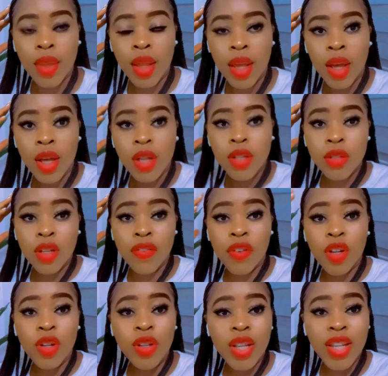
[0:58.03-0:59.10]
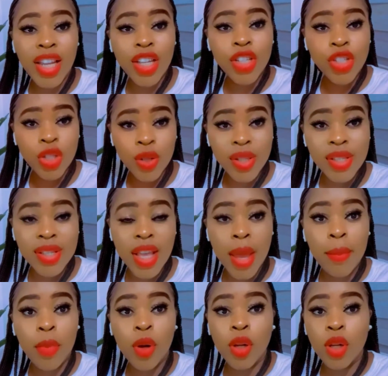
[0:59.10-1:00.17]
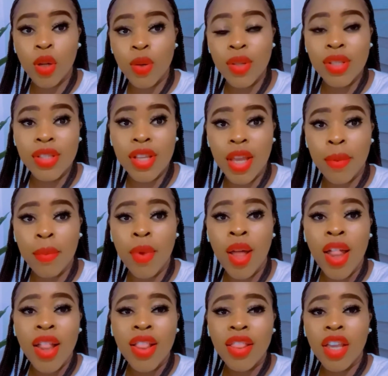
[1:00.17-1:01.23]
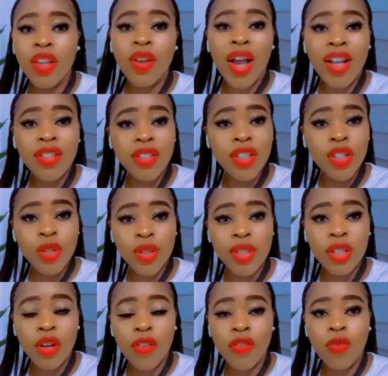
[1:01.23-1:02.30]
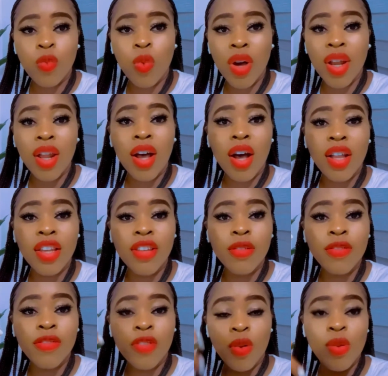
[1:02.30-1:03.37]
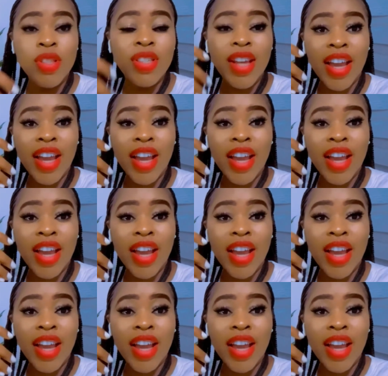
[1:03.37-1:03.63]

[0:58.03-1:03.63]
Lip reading: So if you're looking at short term or long term, then you ask yourself, what are the funds I have